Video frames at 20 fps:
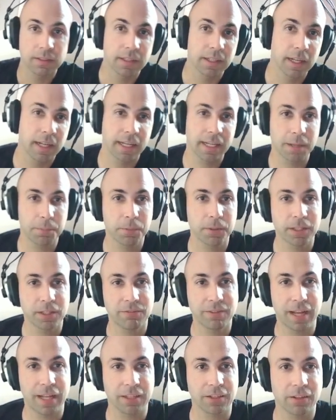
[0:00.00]
and I put the
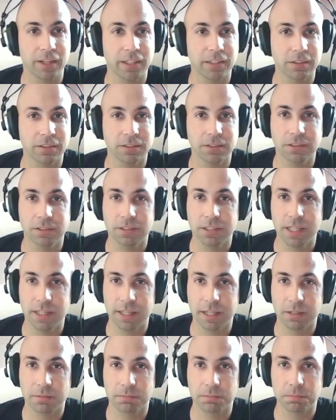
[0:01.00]
value, and you see
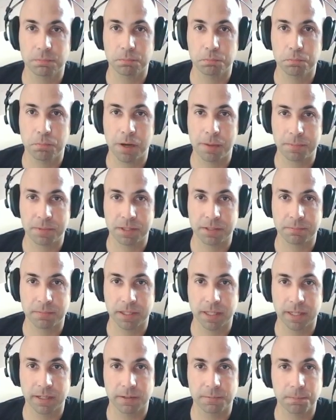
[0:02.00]
that it pops up
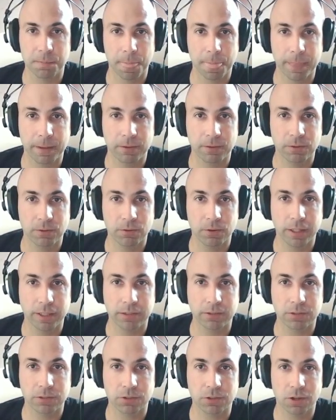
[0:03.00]
there
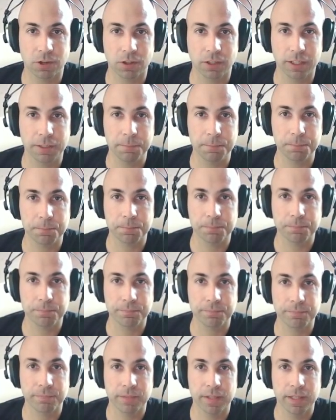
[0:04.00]
quite strongly.
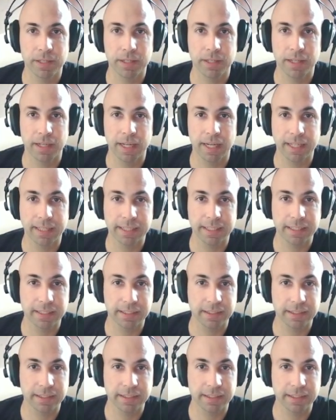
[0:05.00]
And then